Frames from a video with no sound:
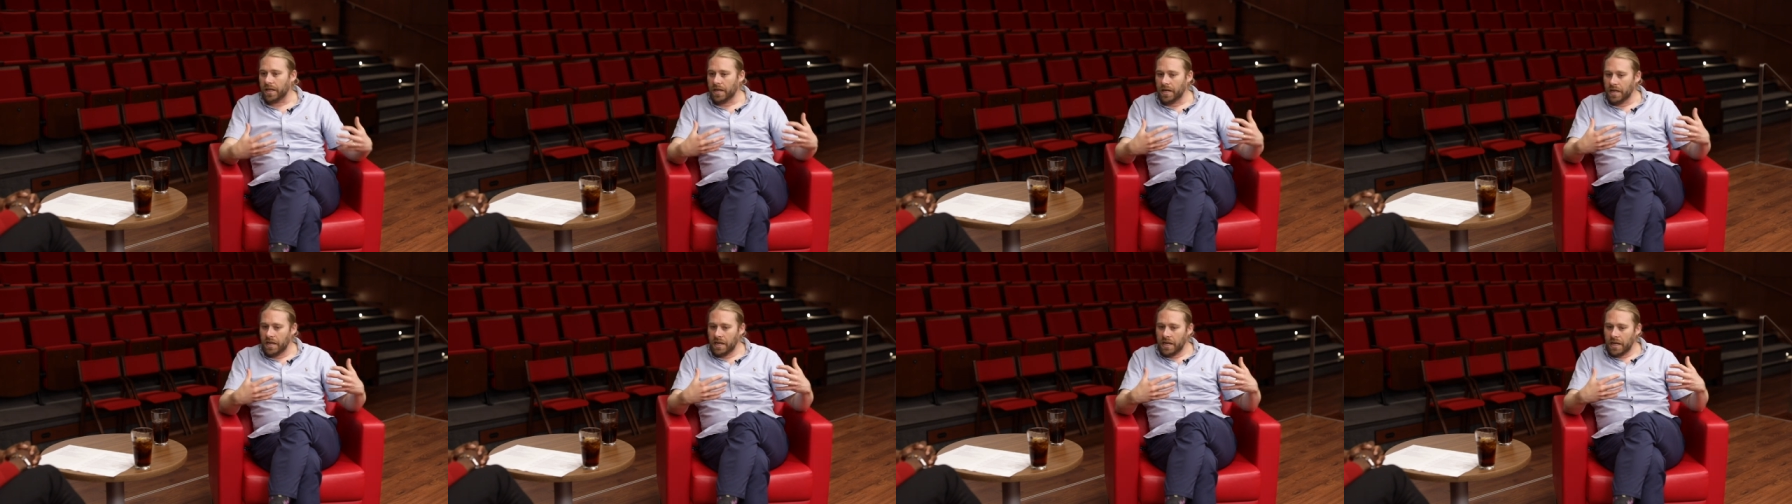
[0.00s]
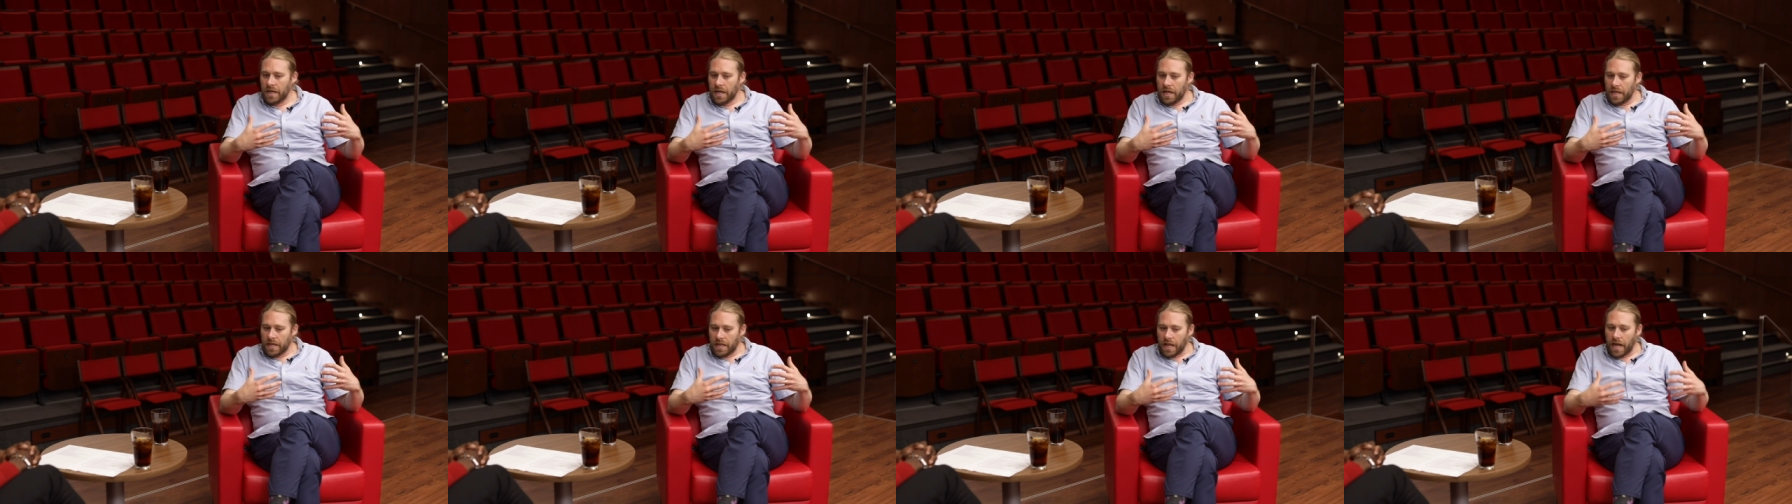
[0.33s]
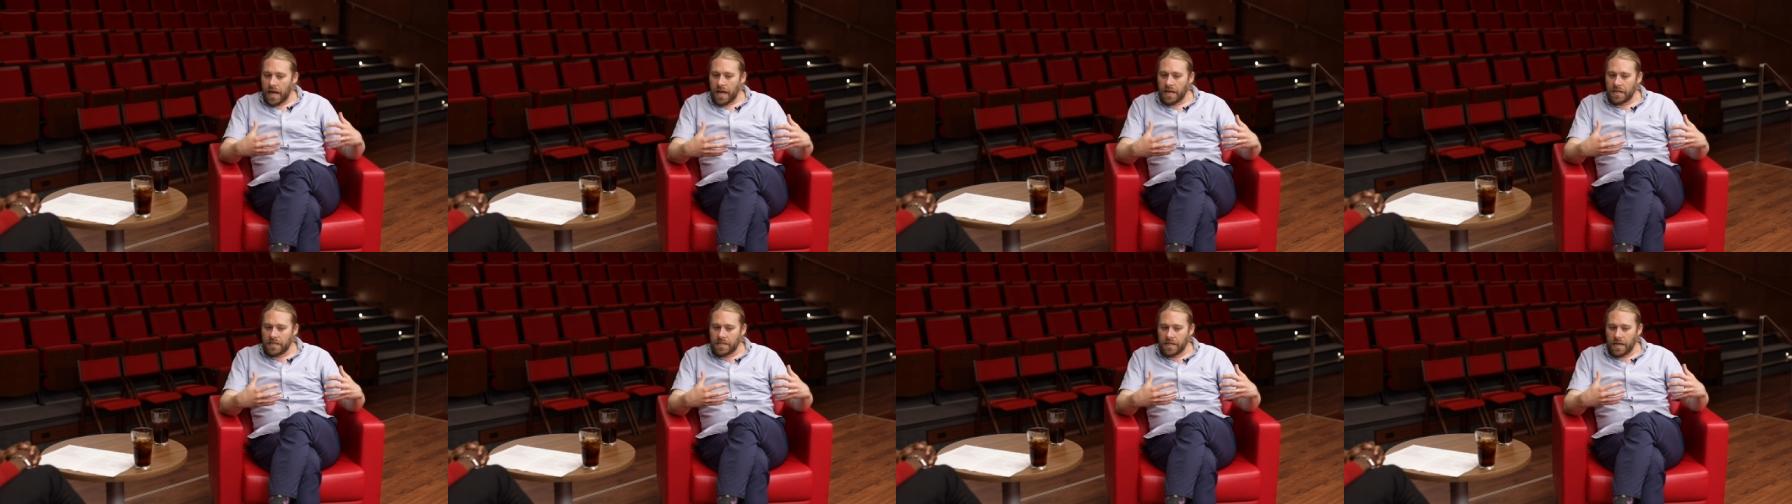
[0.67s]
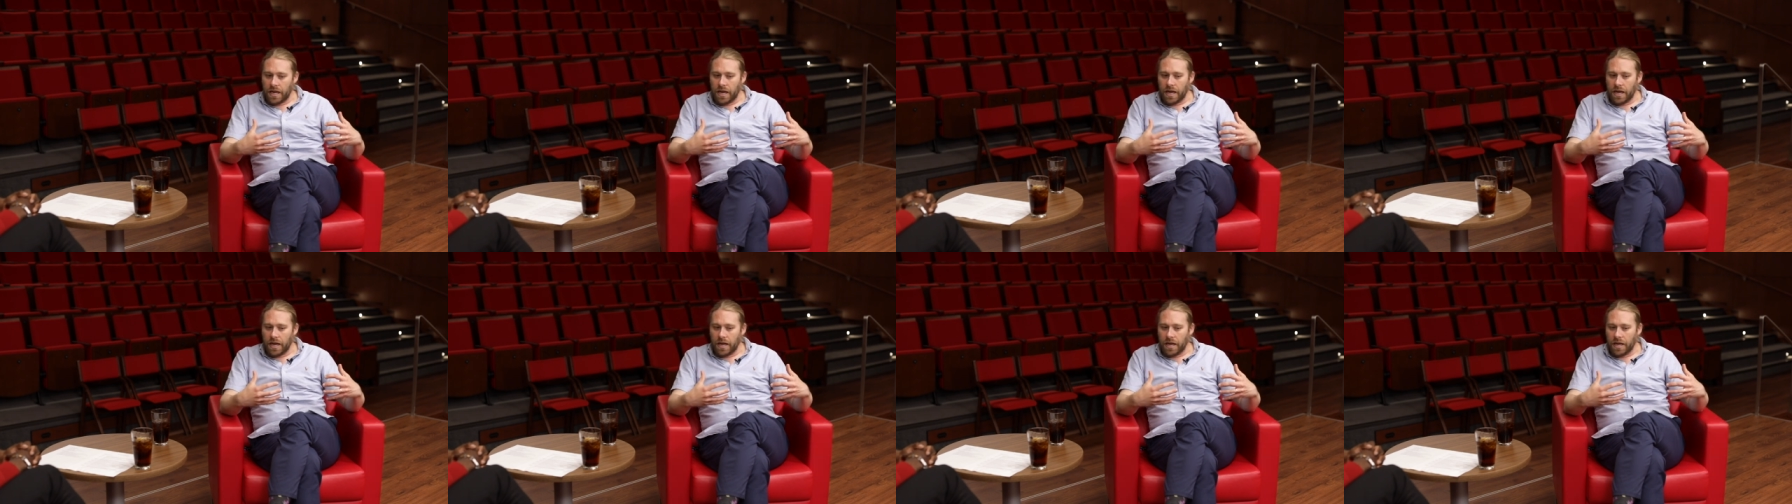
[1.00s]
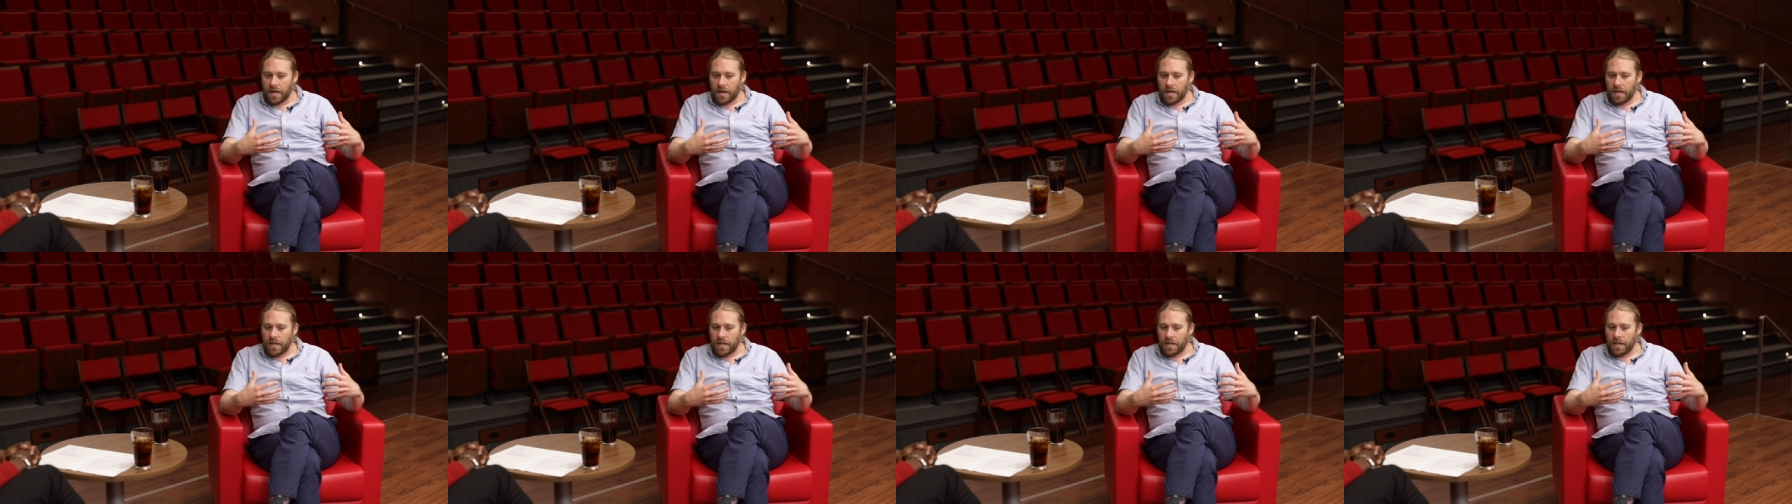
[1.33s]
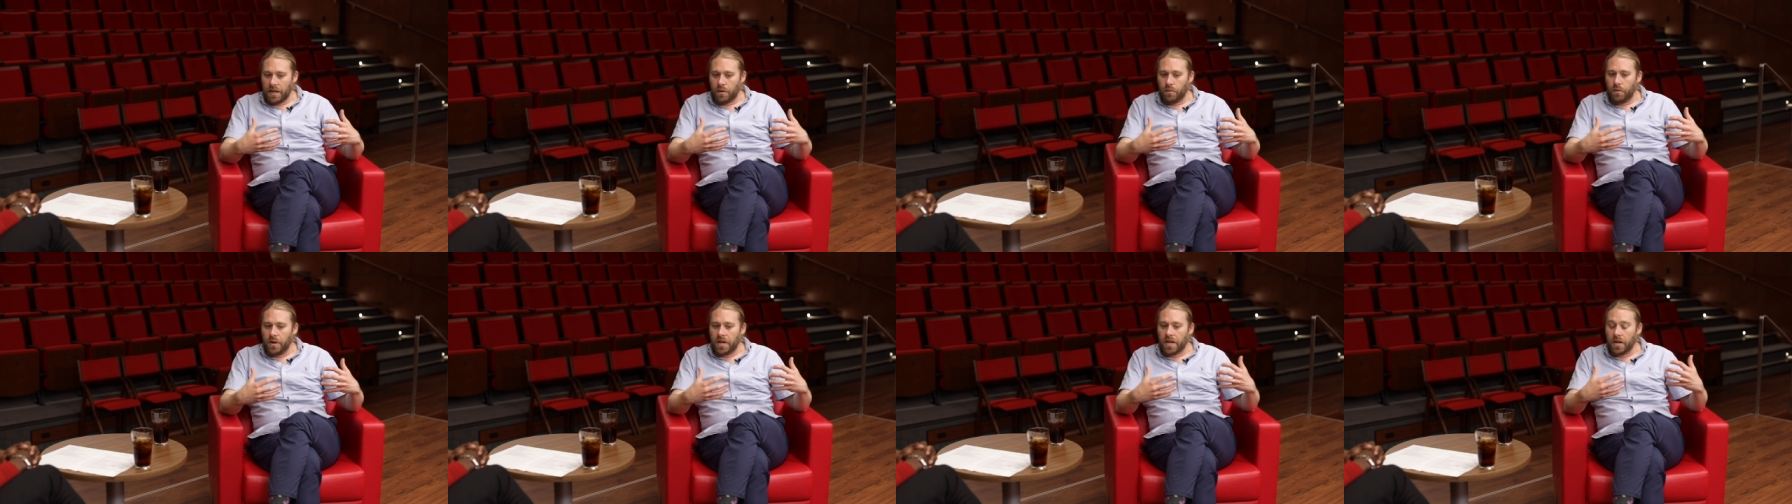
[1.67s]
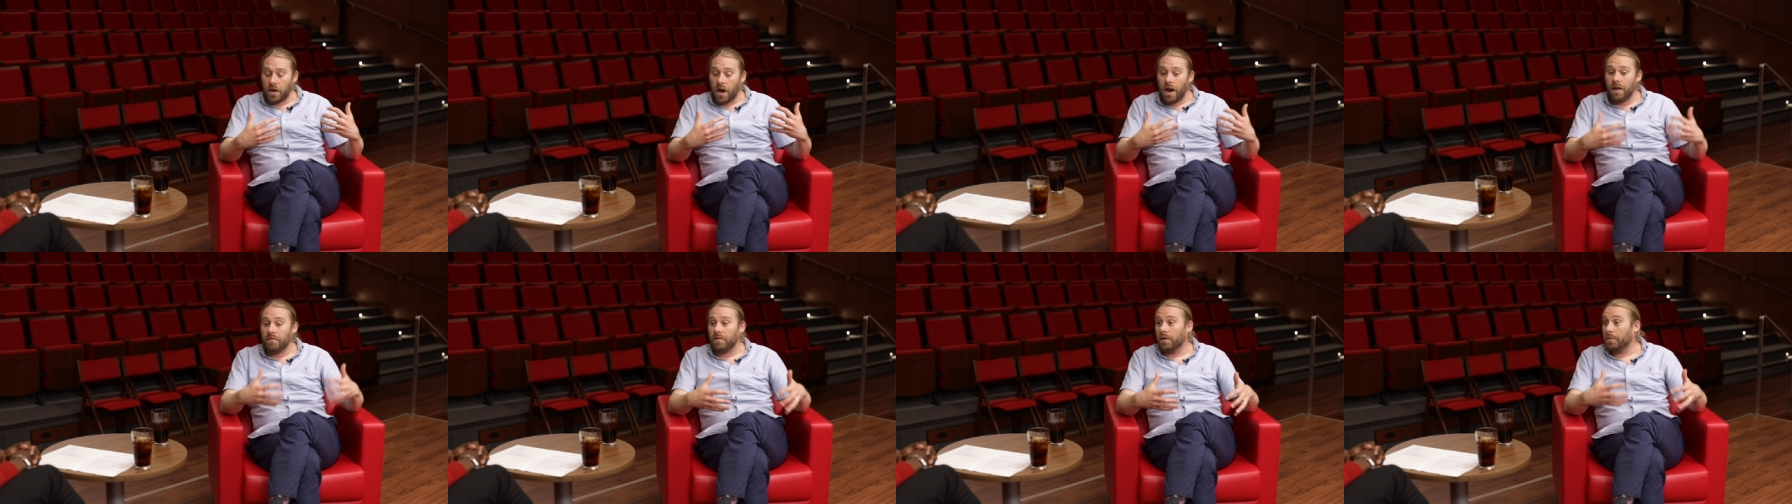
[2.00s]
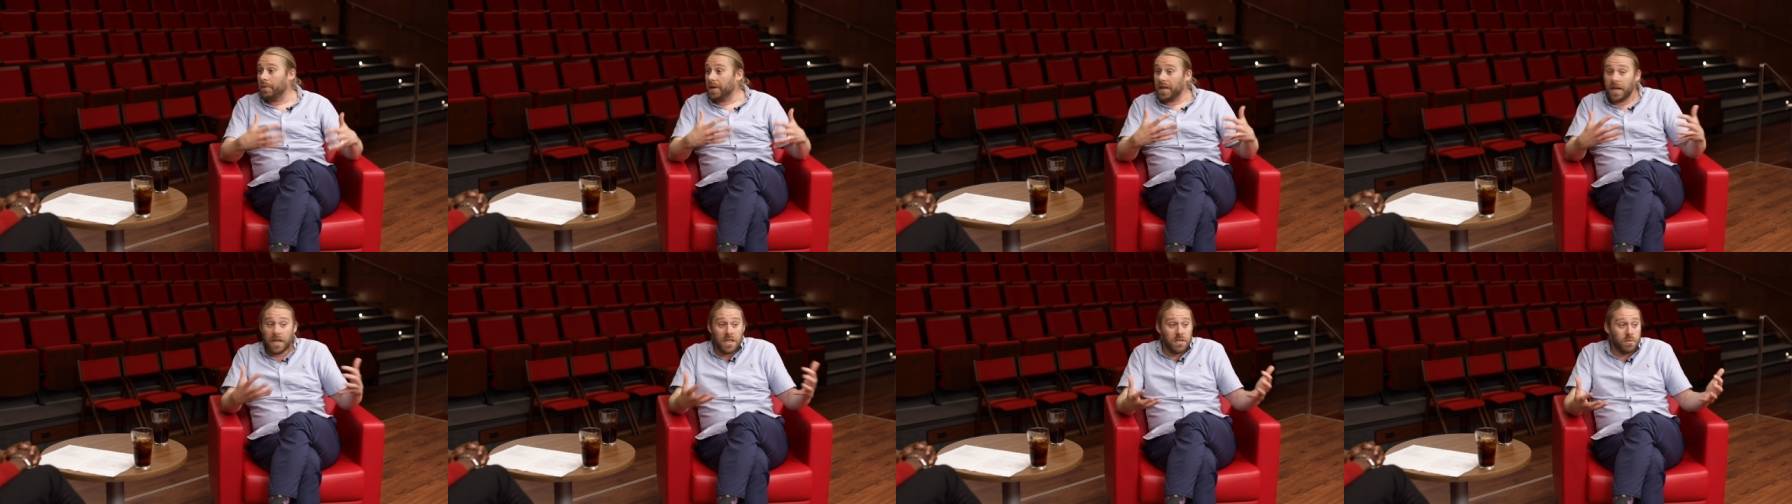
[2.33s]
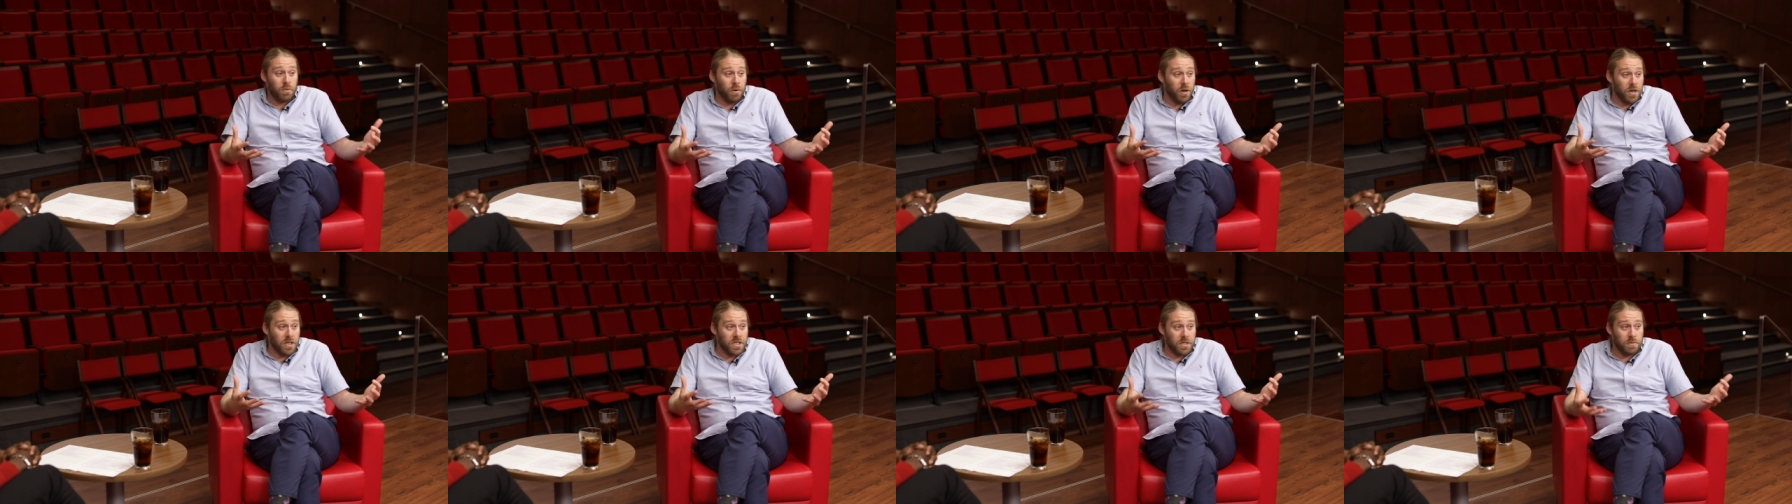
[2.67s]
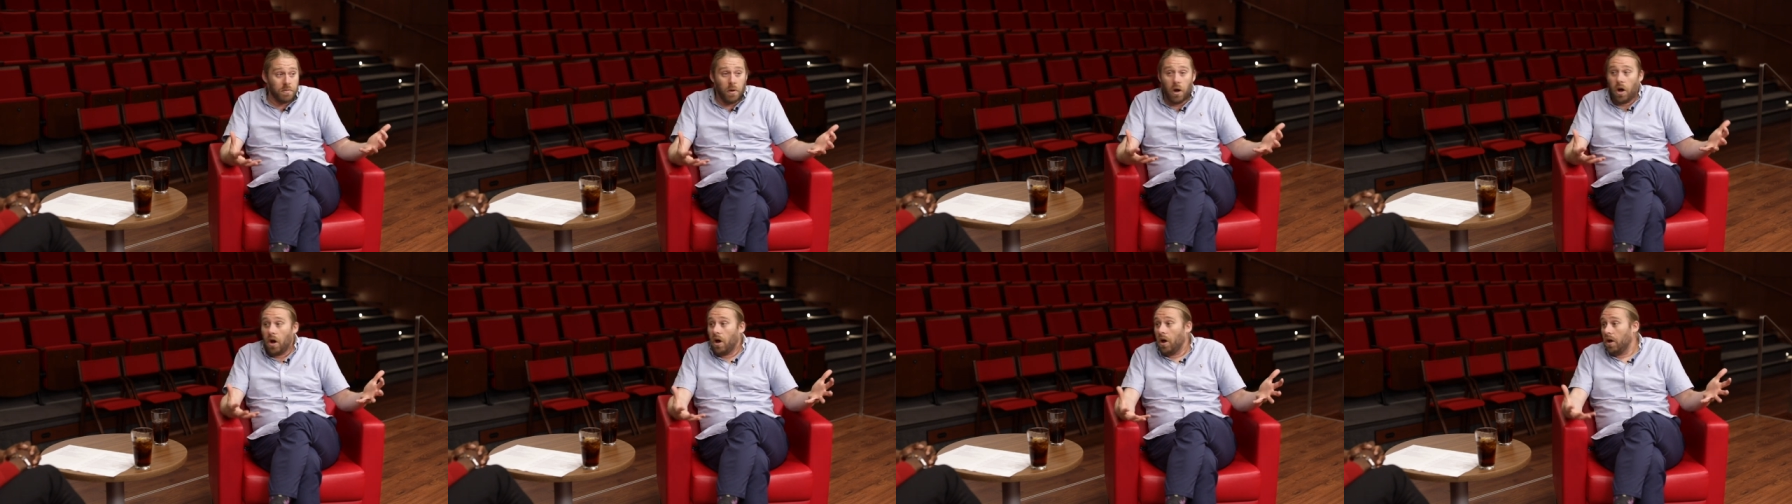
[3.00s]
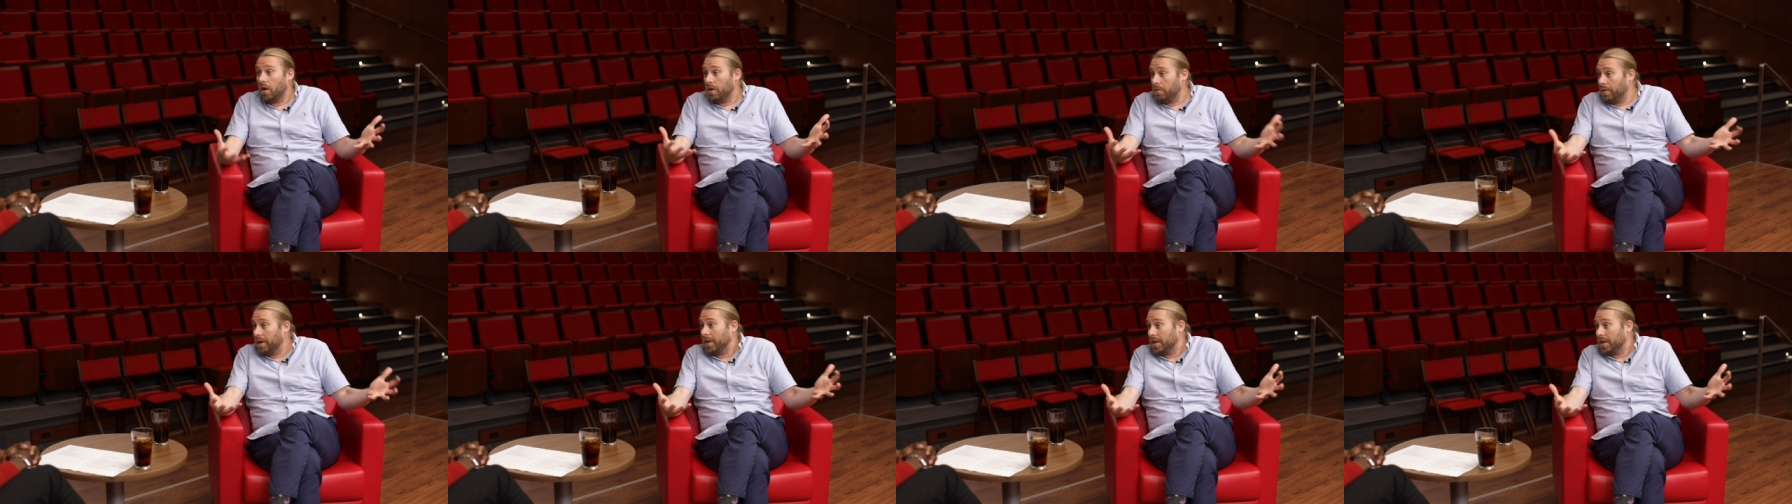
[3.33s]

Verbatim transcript: Mm-hmm that, uh, that we can offer because we're a small,